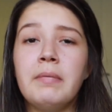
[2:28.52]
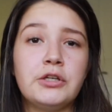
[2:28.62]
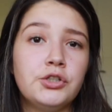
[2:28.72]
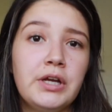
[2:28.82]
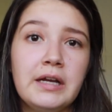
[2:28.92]

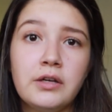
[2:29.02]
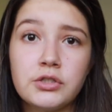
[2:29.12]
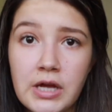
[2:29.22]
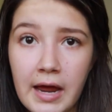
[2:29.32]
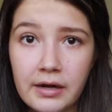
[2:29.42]
Make sure you're getting
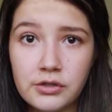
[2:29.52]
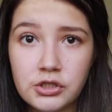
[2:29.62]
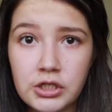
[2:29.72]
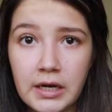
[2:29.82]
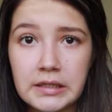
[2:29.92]
your
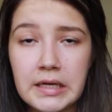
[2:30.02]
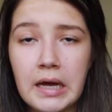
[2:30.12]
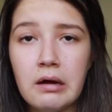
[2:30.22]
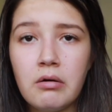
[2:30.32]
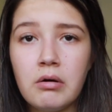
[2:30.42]
tires checked
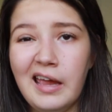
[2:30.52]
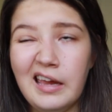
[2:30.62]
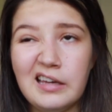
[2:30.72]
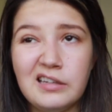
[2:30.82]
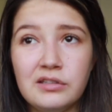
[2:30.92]
out,
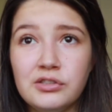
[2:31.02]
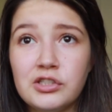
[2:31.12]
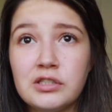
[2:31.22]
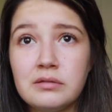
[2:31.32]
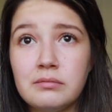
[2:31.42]
and
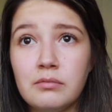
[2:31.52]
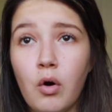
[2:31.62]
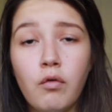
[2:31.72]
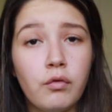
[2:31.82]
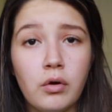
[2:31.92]
just
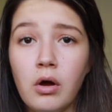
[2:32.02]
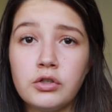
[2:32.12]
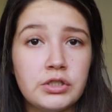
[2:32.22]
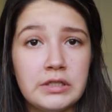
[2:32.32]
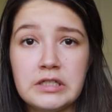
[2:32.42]

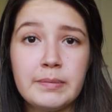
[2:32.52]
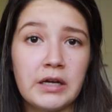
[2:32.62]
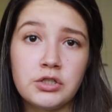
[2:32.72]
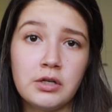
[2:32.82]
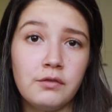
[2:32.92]
overall just
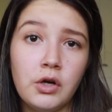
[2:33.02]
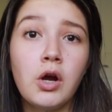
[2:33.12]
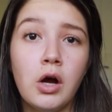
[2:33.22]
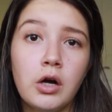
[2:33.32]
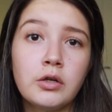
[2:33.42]
inspection of your
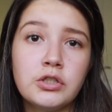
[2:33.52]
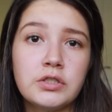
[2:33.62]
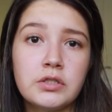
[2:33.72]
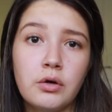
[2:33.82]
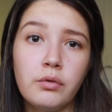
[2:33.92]
car,
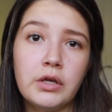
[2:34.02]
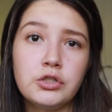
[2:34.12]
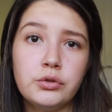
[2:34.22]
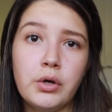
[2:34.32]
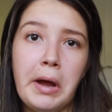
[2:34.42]
just so
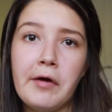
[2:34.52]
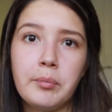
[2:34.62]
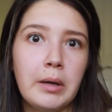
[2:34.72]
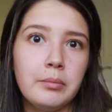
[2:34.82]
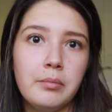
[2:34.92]
that you don't have
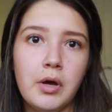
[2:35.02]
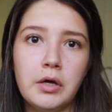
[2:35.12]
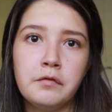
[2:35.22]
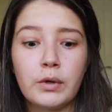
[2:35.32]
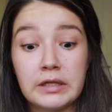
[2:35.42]
a problem
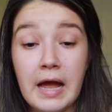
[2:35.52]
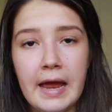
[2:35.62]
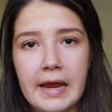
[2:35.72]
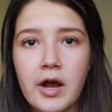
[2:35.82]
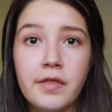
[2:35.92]
of
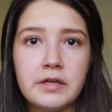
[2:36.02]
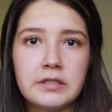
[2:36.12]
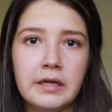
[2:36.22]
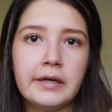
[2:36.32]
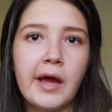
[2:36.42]
relying on
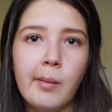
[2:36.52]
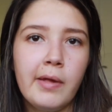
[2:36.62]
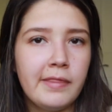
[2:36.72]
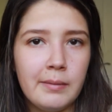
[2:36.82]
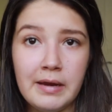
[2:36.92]
this income
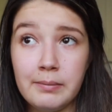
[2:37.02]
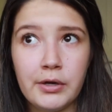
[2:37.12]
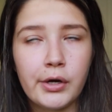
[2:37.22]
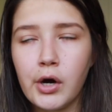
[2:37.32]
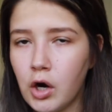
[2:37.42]
and then maybe
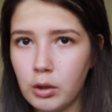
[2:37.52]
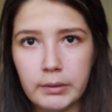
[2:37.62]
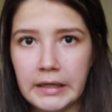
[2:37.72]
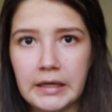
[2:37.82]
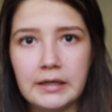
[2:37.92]
your car
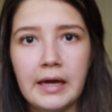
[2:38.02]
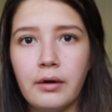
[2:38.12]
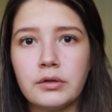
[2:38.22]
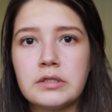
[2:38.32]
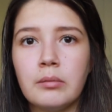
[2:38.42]
breaking
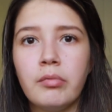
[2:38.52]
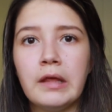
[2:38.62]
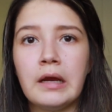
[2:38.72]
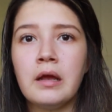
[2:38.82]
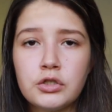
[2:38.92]
down or
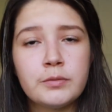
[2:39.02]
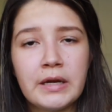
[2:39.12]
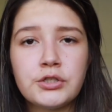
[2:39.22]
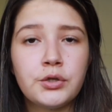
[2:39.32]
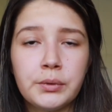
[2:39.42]
something. So just
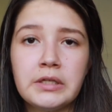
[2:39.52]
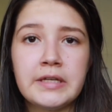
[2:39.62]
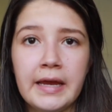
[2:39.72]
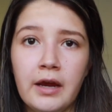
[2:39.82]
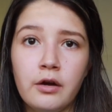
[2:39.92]
make sure you really
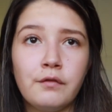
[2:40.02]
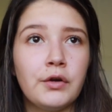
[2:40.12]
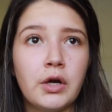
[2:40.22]
take care of your